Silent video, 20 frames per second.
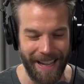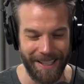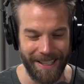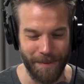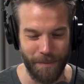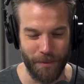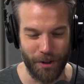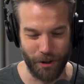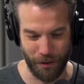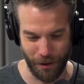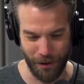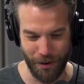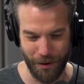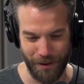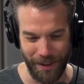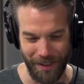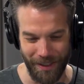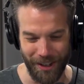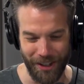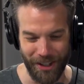Handsome
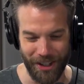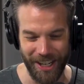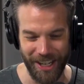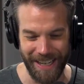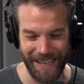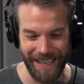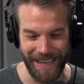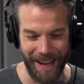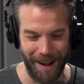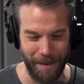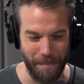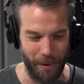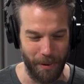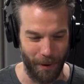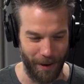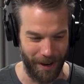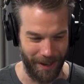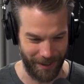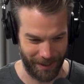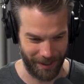Truth and the GDL
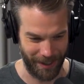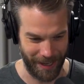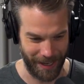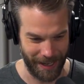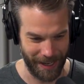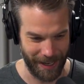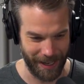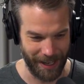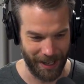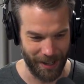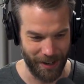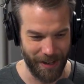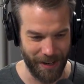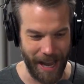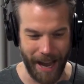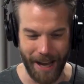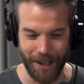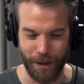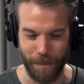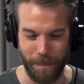boys. You
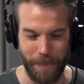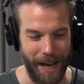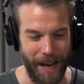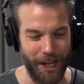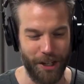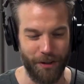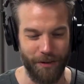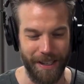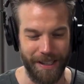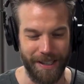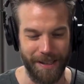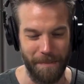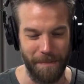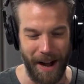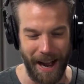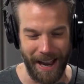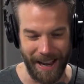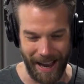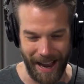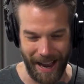guys are patriots in
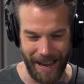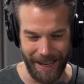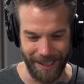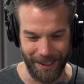my